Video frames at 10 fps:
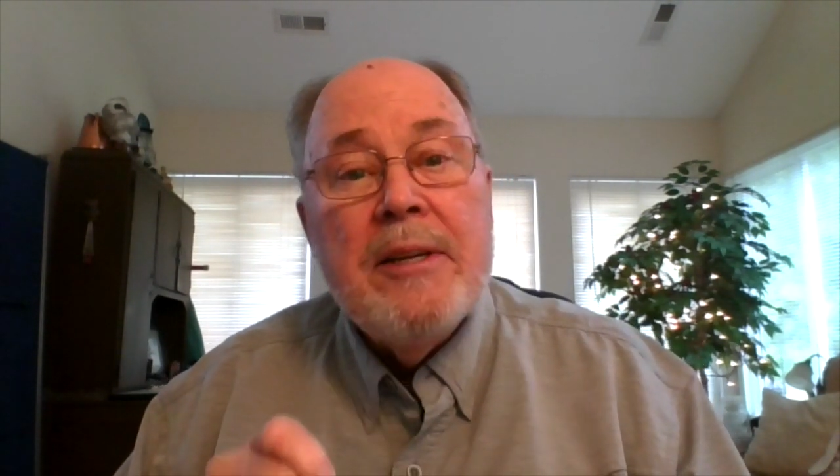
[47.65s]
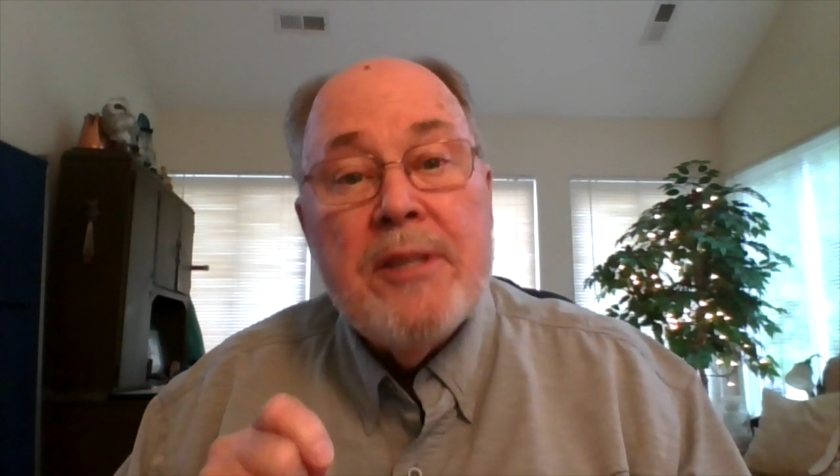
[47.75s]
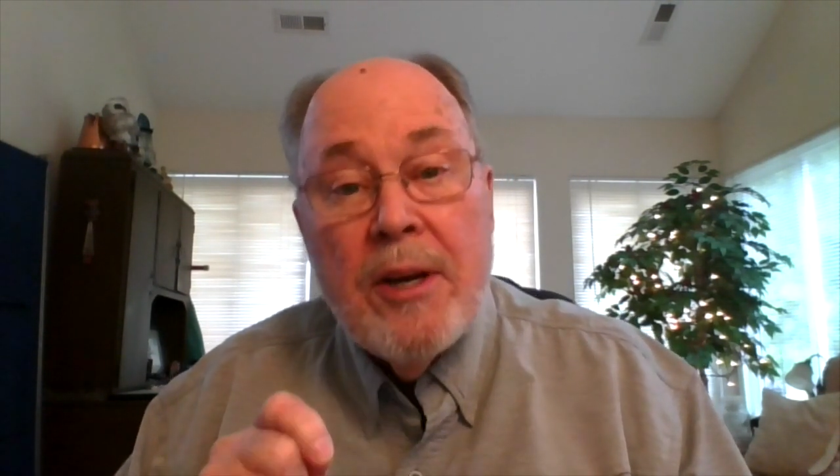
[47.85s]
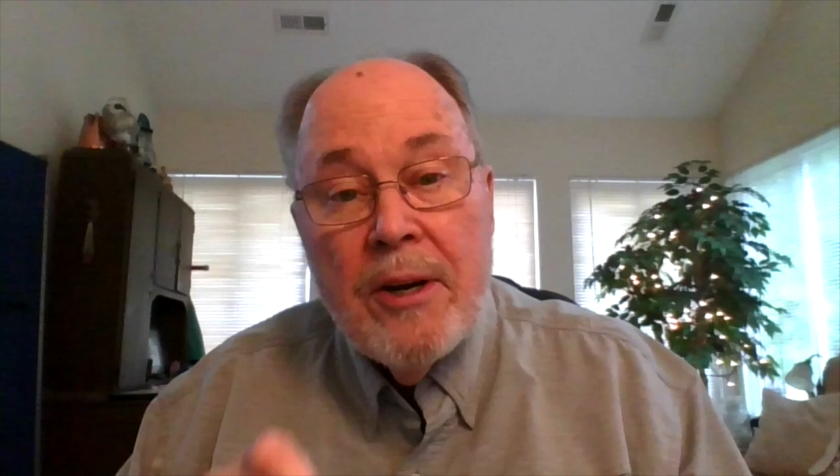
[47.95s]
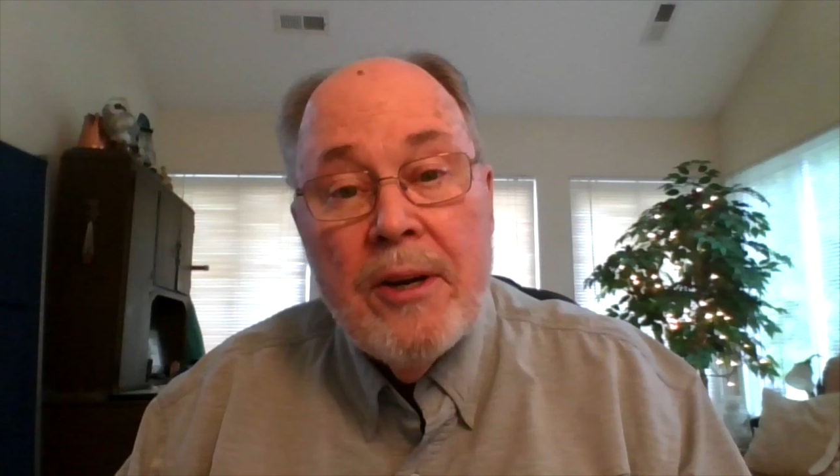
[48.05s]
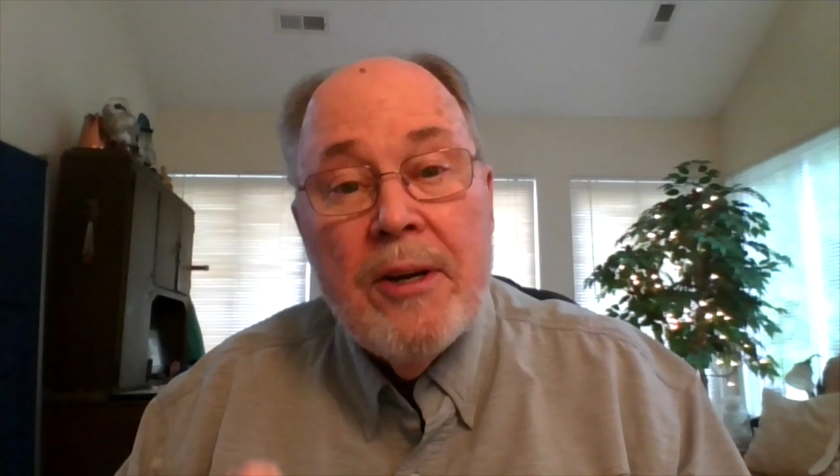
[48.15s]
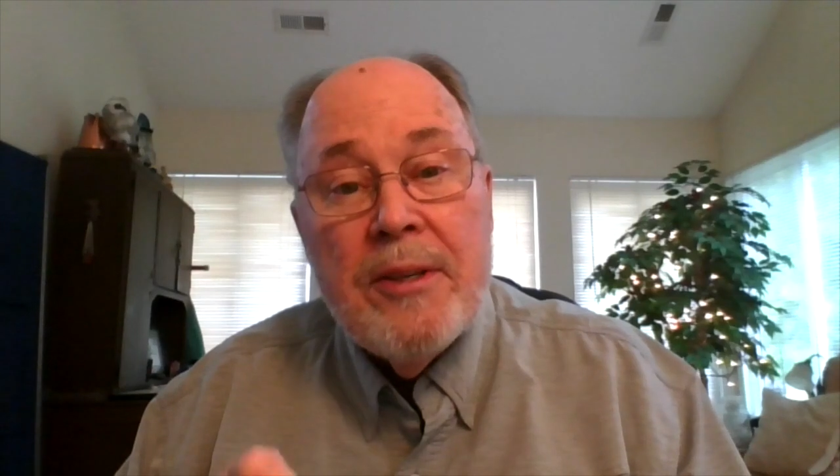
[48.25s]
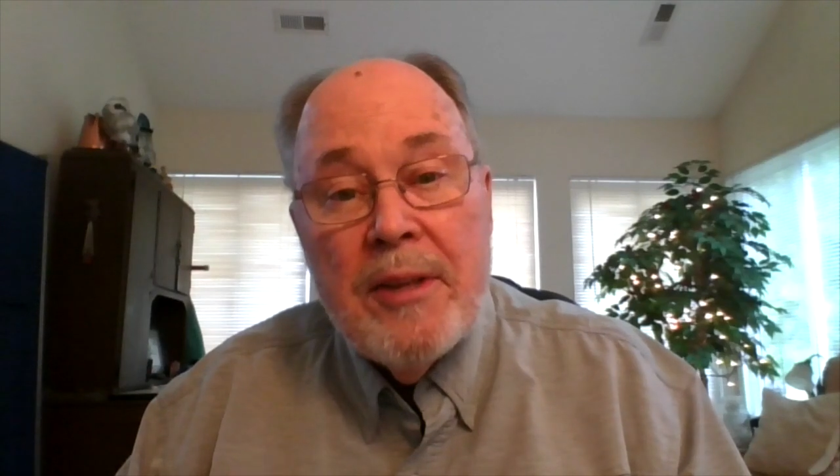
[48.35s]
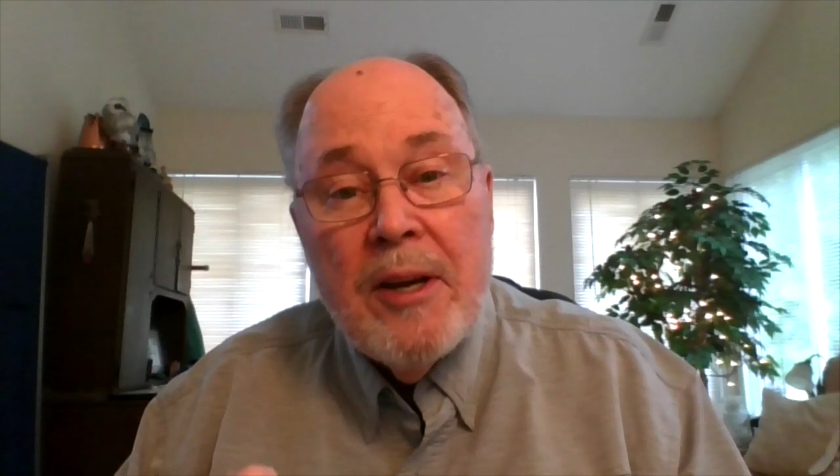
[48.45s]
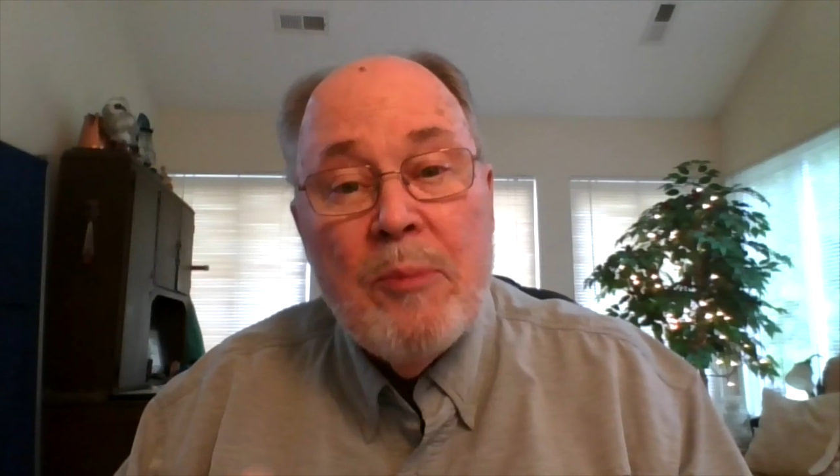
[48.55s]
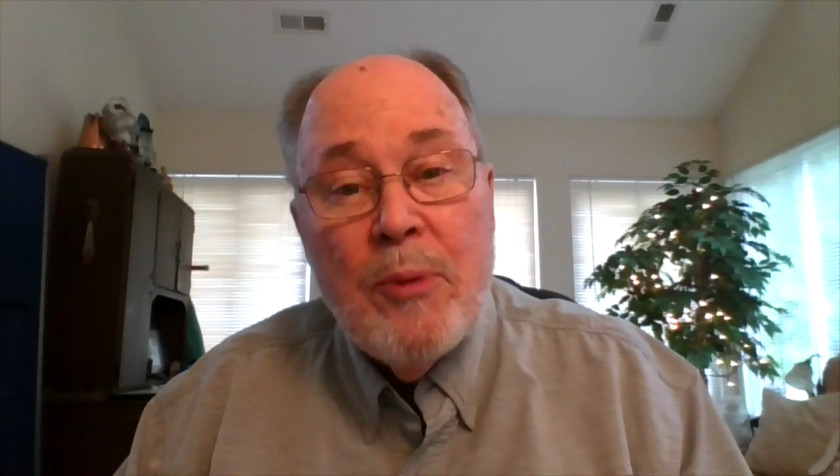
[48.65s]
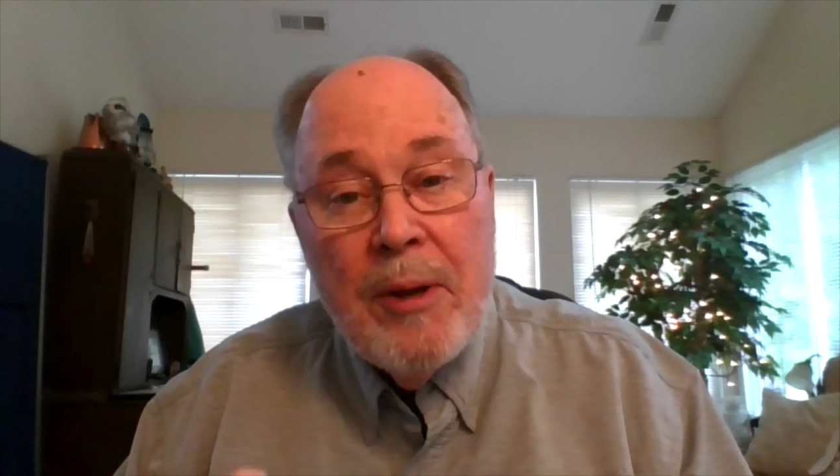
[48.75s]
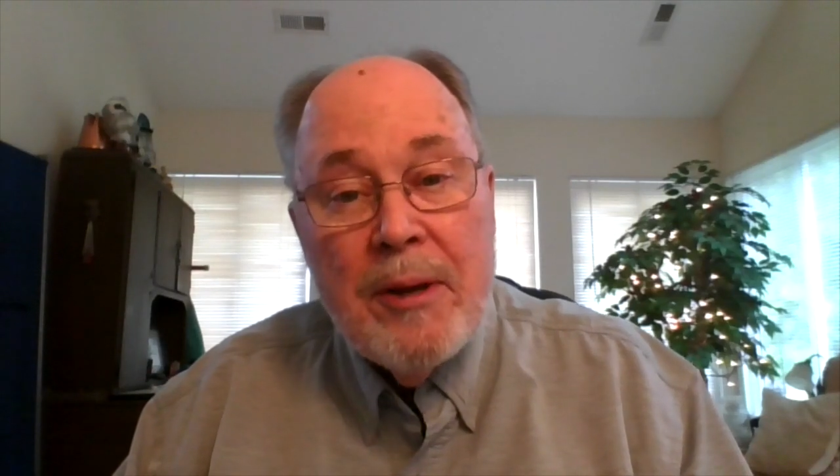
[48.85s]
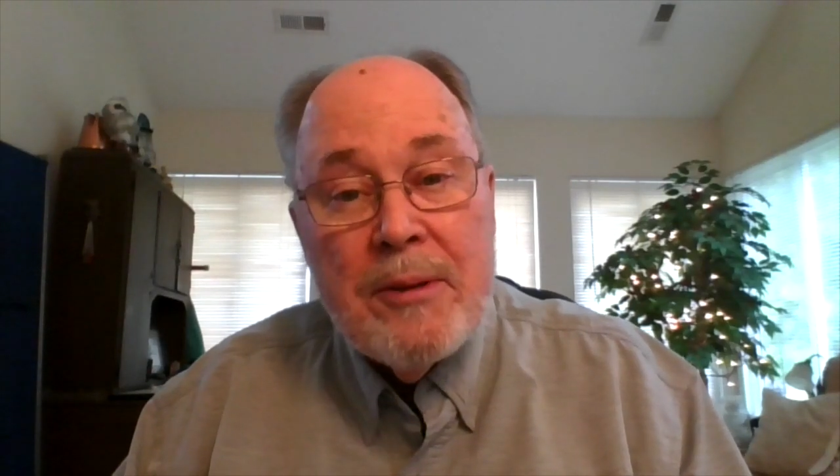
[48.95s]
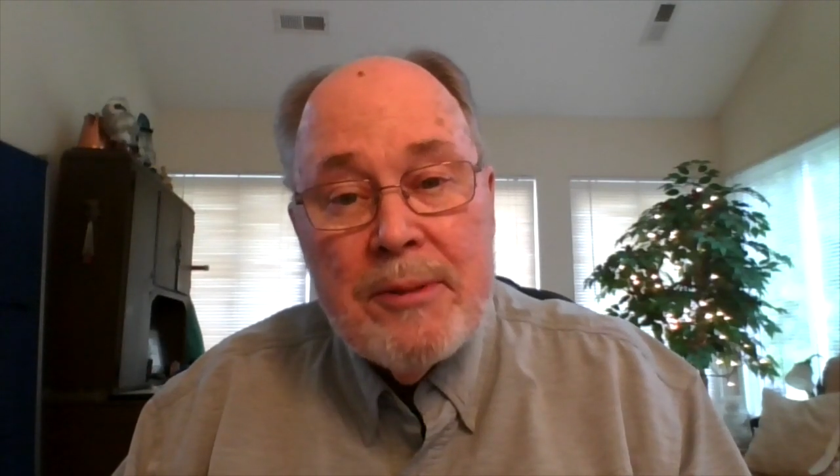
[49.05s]
has heard their
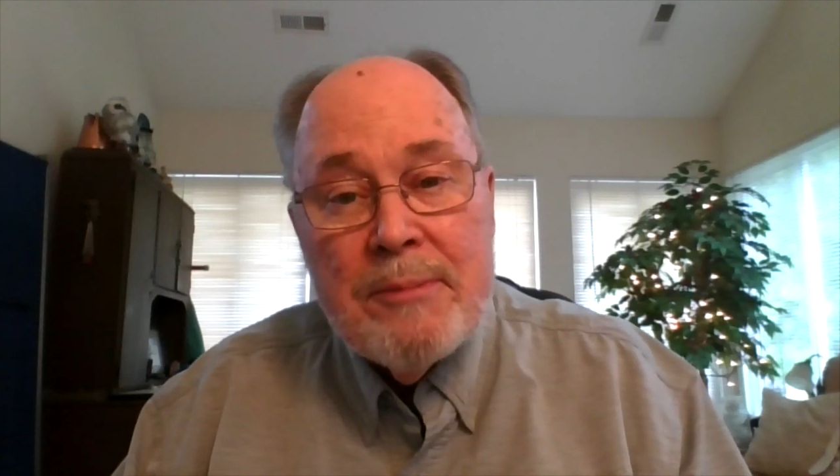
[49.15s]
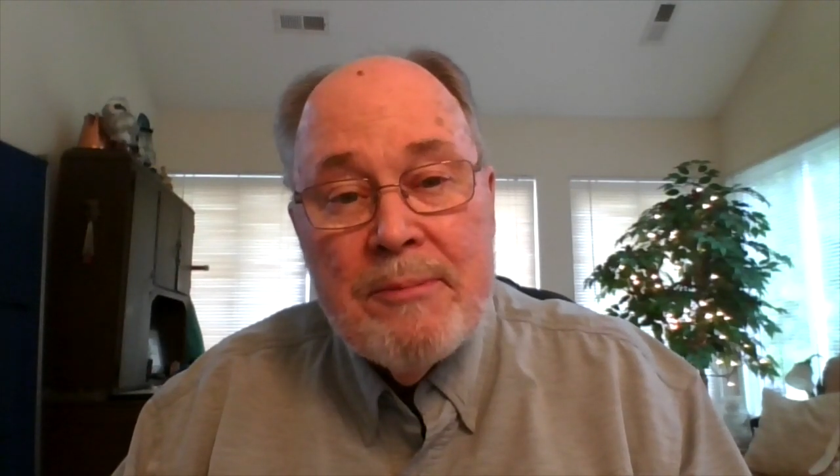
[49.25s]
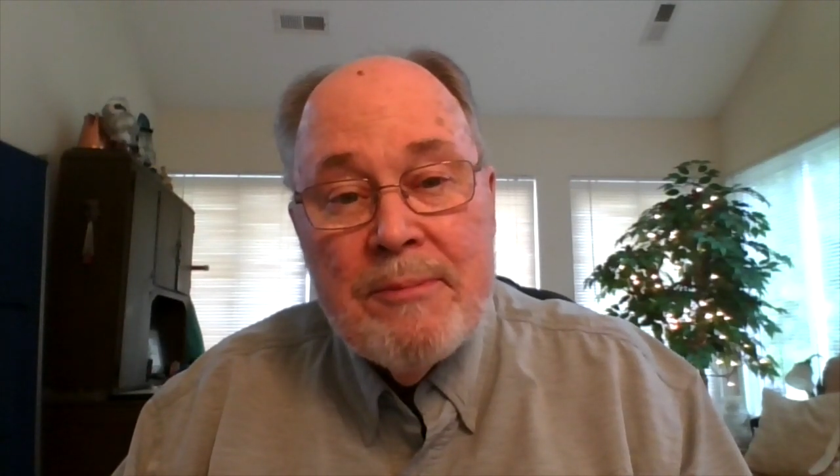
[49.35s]
prayers.